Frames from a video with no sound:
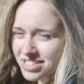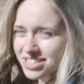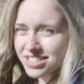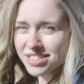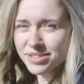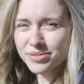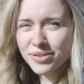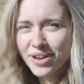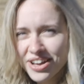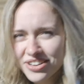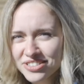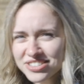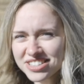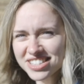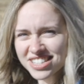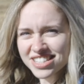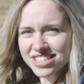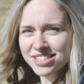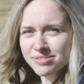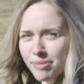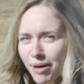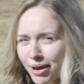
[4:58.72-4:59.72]
and see what else
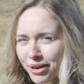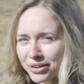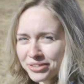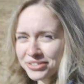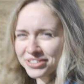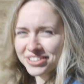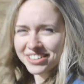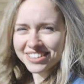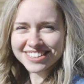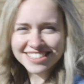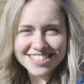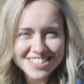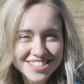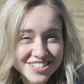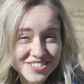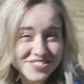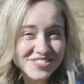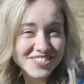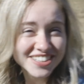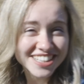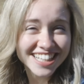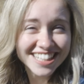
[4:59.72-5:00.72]
is about. See
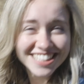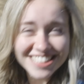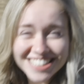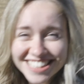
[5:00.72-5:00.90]
if we...